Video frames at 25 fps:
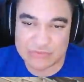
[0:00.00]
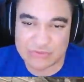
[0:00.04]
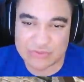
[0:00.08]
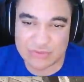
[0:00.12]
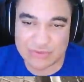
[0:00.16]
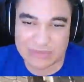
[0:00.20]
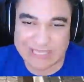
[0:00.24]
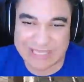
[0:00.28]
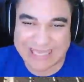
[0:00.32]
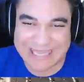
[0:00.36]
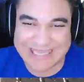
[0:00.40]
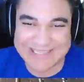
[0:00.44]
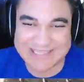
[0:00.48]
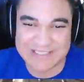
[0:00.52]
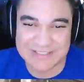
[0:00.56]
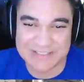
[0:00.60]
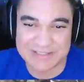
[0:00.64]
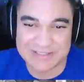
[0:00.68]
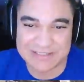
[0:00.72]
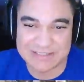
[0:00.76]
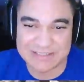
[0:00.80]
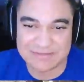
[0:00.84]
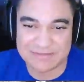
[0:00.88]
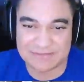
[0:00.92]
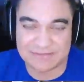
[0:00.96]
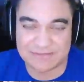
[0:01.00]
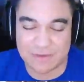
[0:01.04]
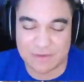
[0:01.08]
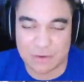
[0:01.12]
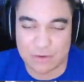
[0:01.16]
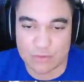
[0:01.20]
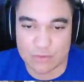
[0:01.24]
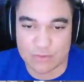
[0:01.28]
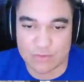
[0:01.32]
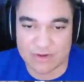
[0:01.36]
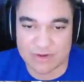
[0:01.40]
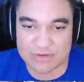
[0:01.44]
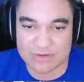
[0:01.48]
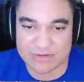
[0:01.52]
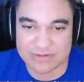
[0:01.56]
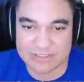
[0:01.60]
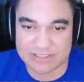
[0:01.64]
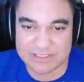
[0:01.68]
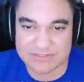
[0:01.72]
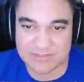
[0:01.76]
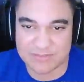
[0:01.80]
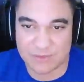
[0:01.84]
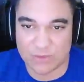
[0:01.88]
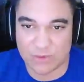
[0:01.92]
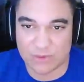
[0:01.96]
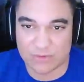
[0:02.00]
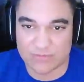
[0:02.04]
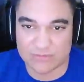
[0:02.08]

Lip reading: occasionally, very rarely. It's more of